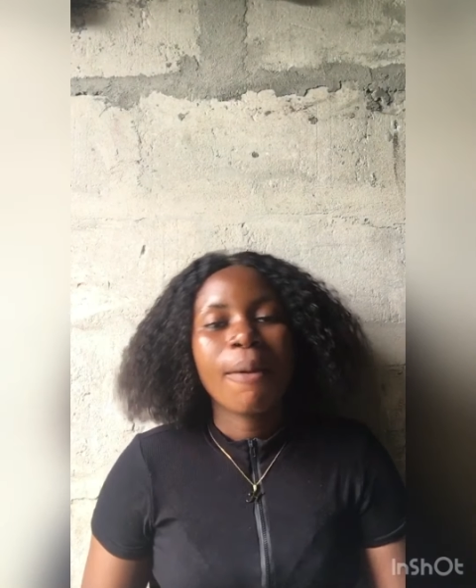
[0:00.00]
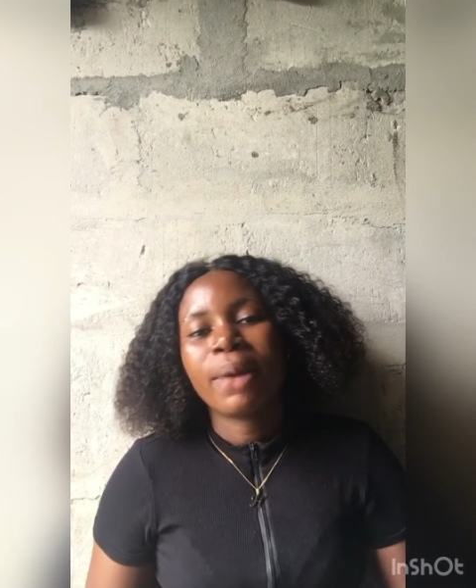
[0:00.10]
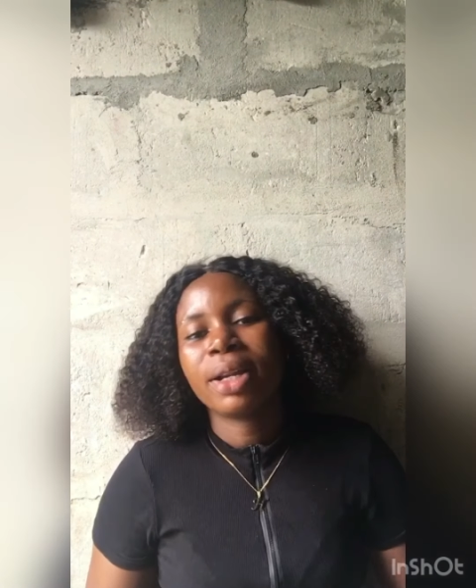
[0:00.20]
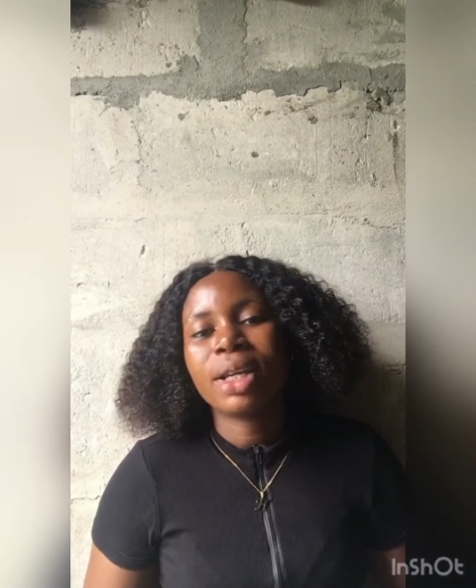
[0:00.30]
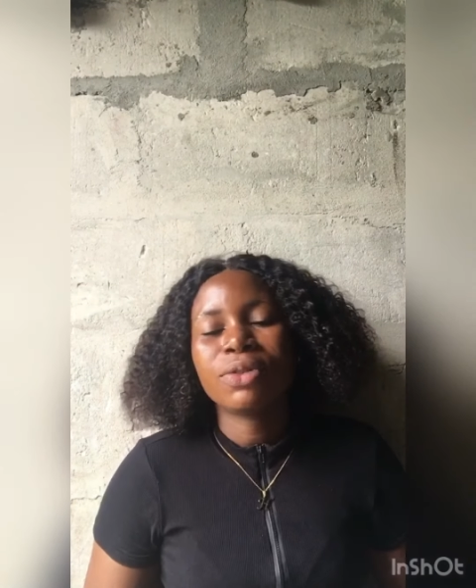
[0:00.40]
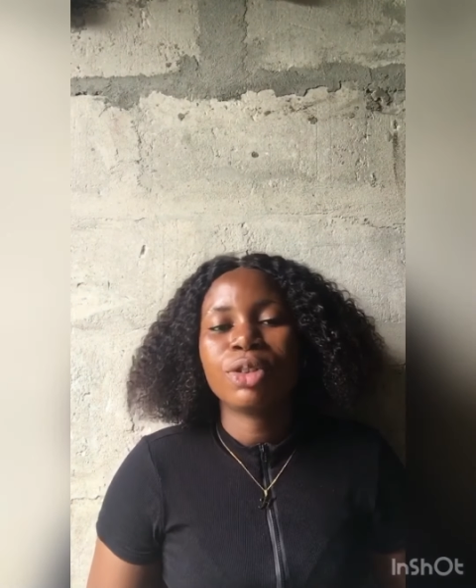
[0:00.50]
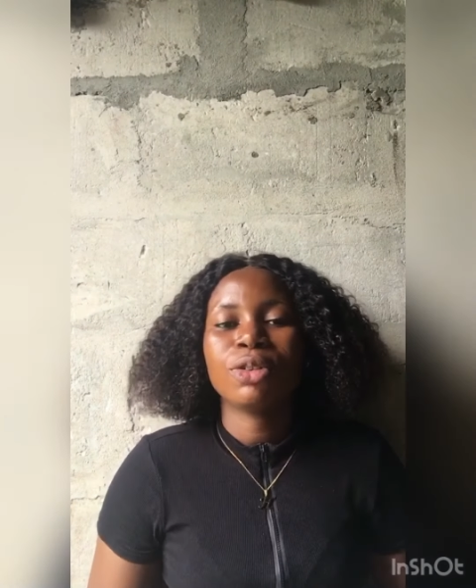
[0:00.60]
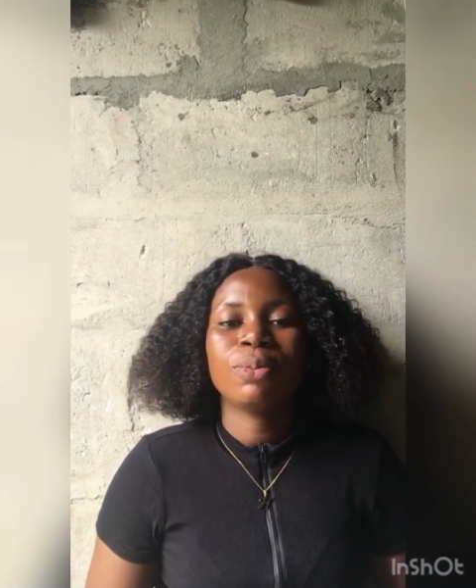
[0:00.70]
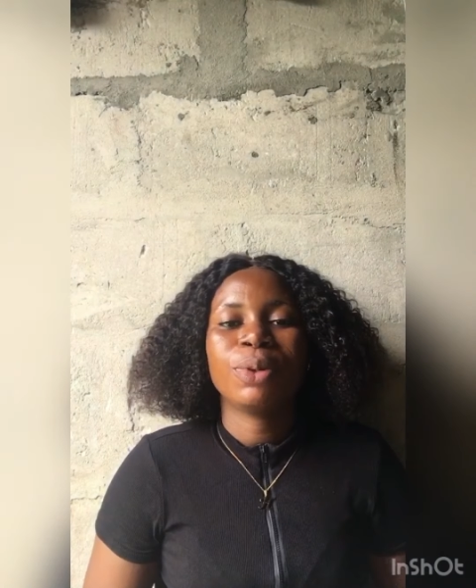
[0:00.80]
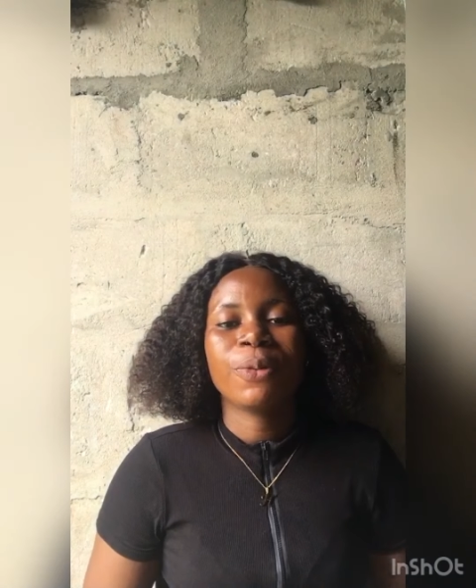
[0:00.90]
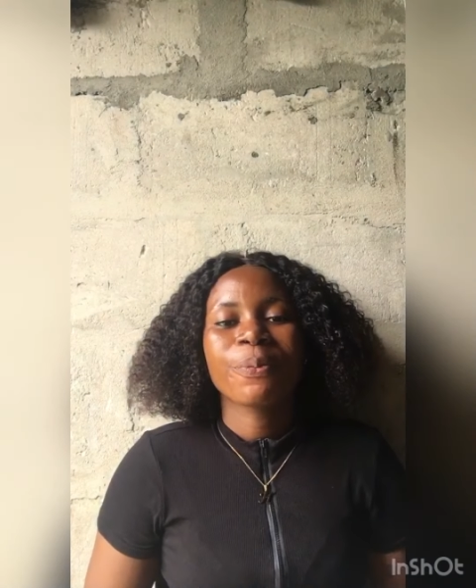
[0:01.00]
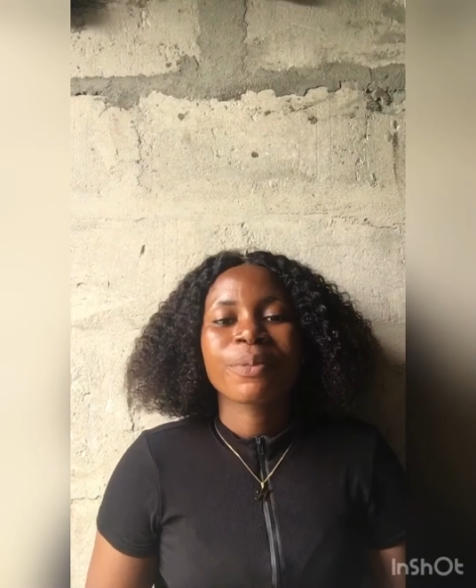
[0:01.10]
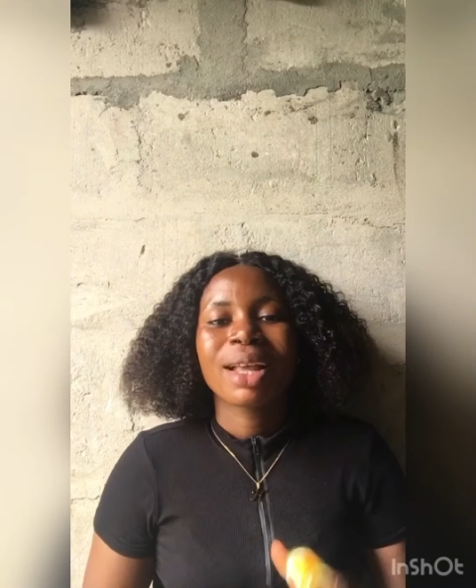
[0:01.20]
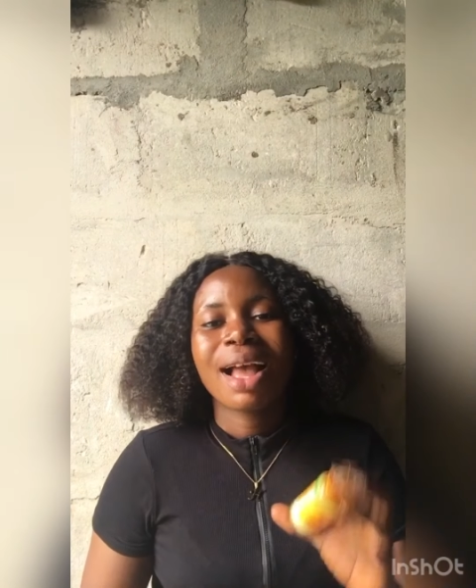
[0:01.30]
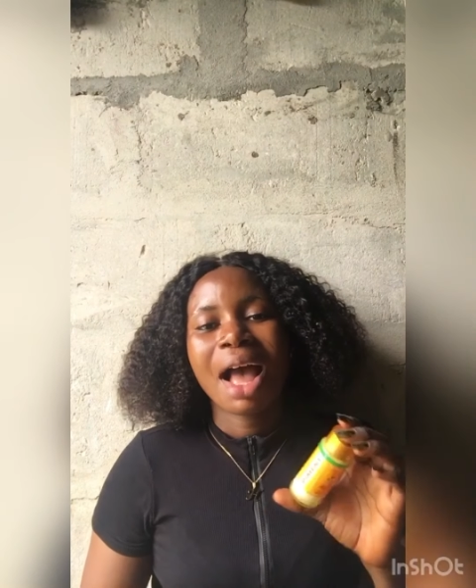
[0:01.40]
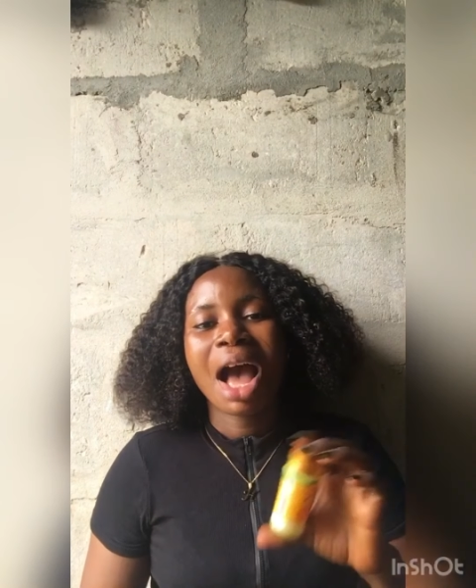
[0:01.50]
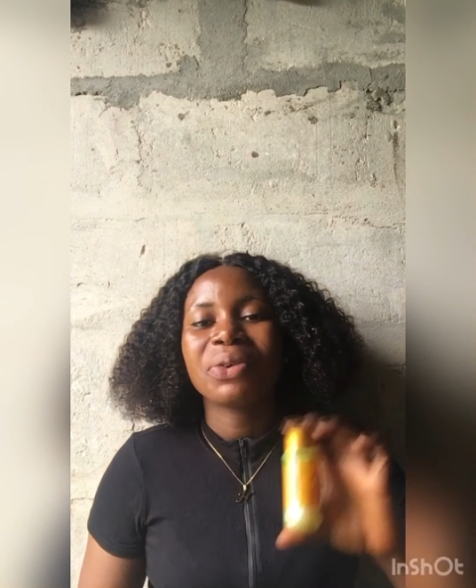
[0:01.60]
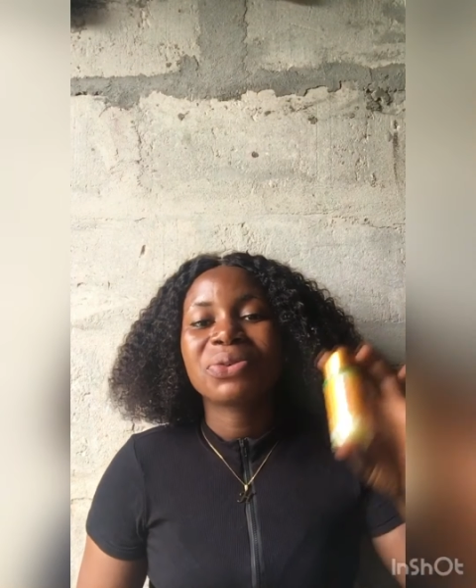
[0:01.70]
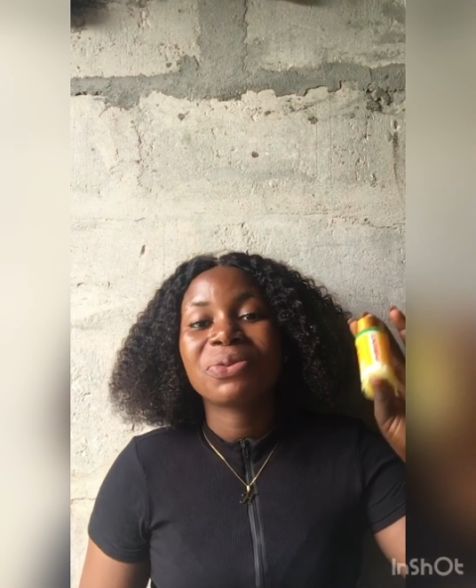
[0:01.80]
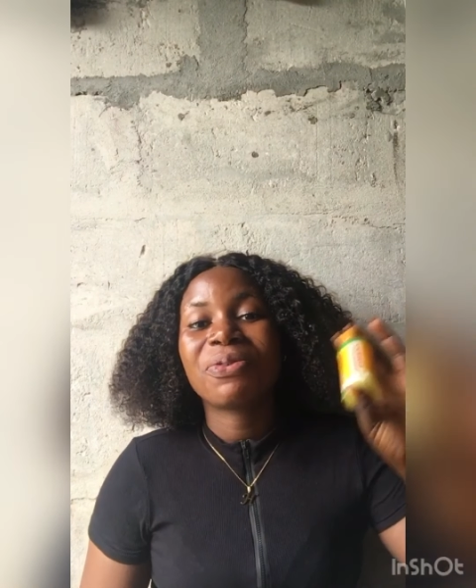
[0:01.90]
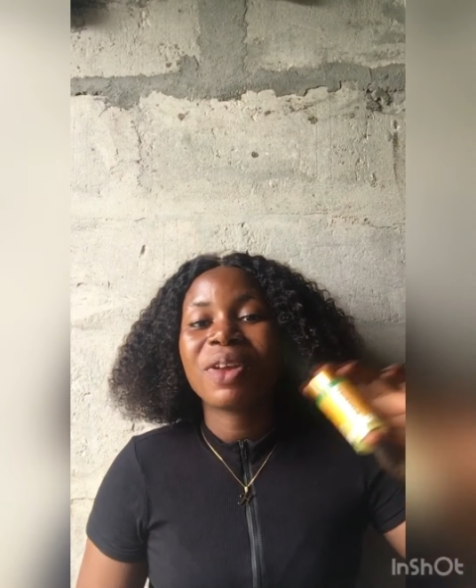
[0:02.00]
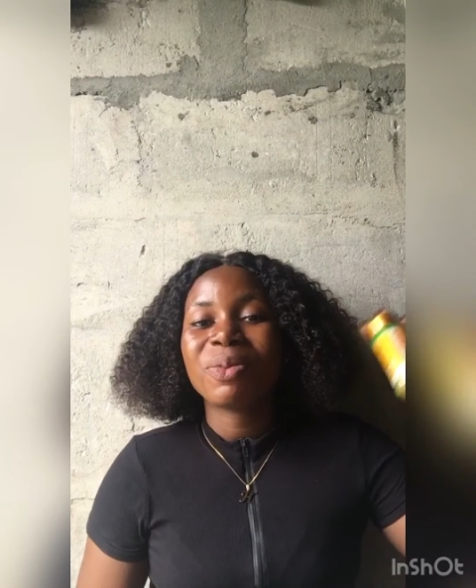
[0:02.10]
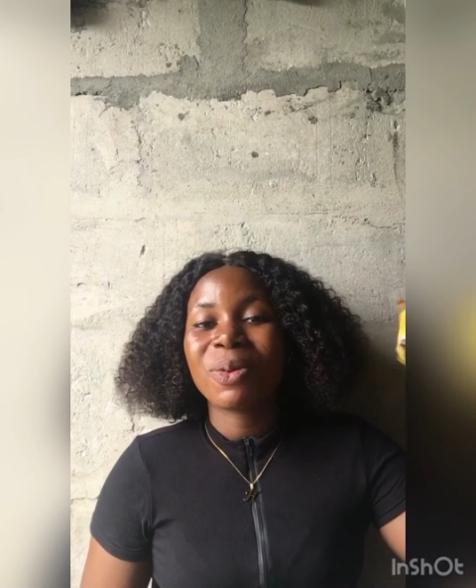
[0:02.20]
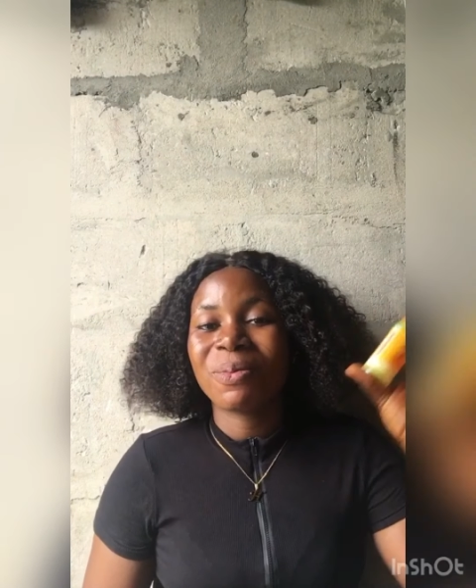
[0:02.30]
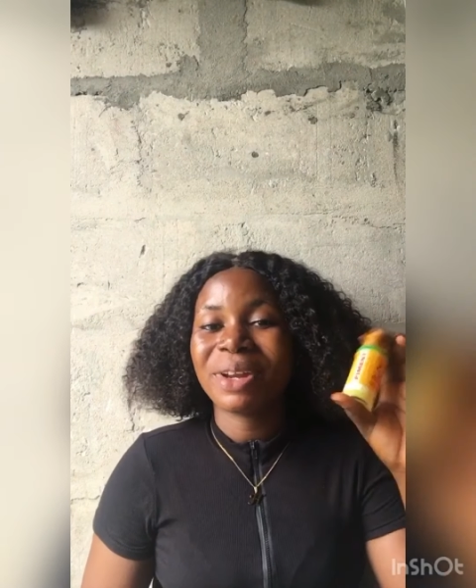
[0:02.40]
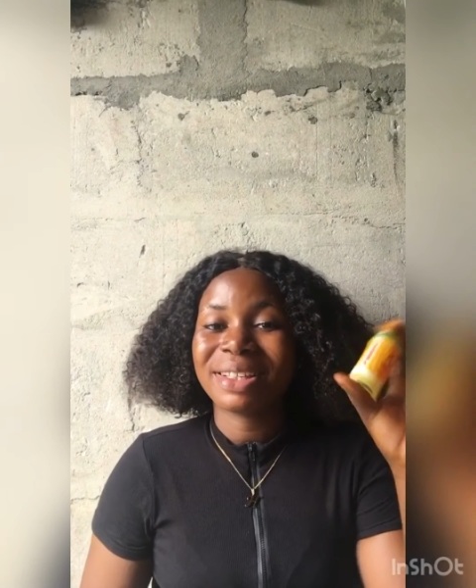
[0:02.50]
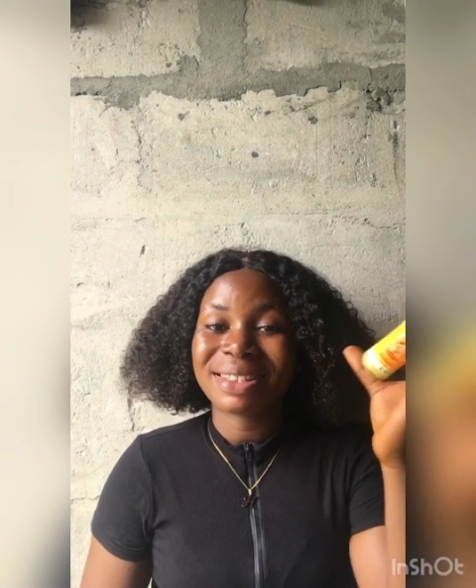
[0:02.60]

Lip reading: My next video will be how to firm your breasts